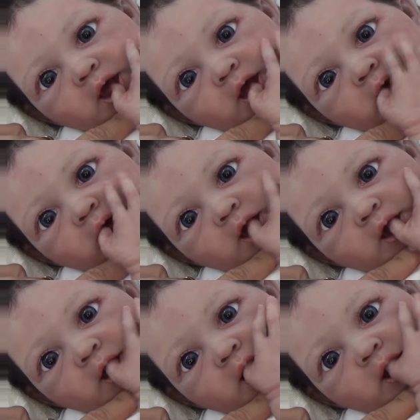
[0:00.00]

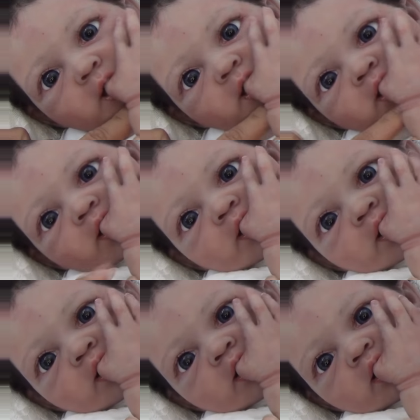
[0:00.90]

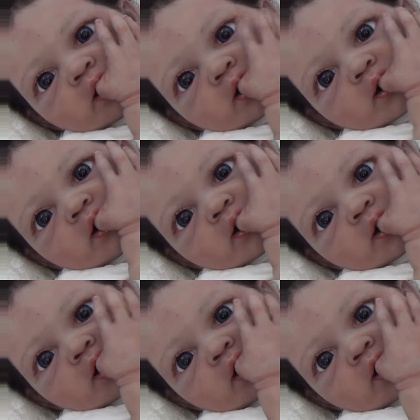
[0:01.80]

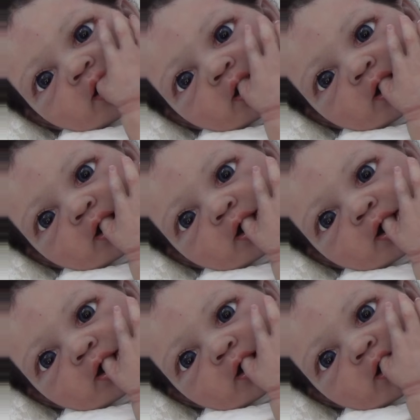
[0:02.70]

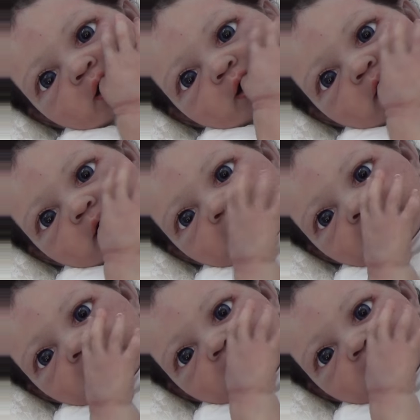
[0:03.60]
Nobody speaks.